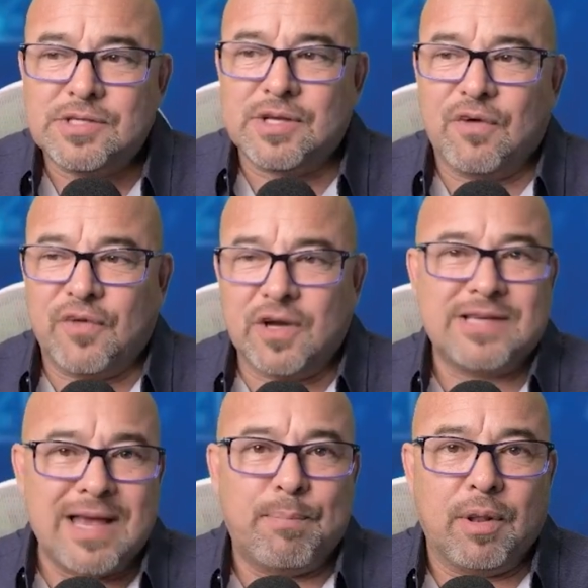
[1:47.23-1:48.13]
So for
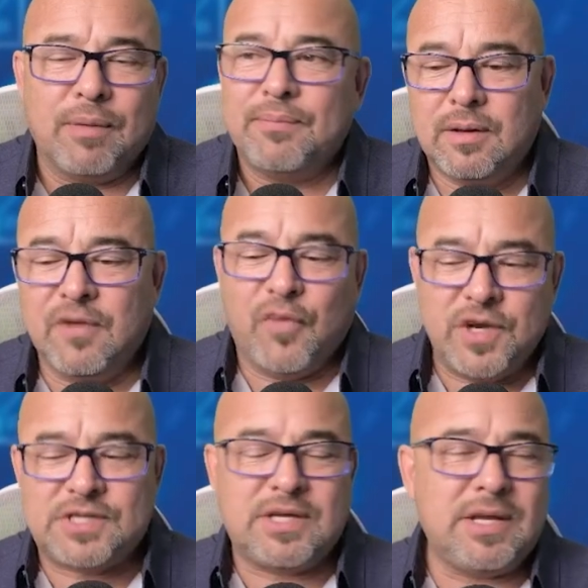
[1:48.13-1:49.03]
example, if
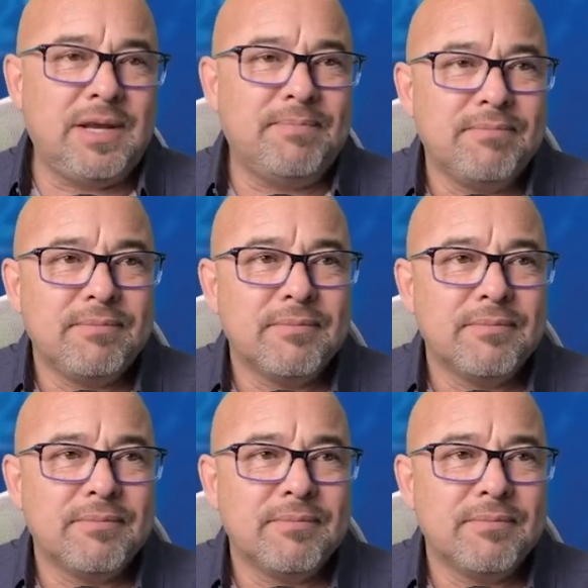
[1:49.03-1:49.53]
we see,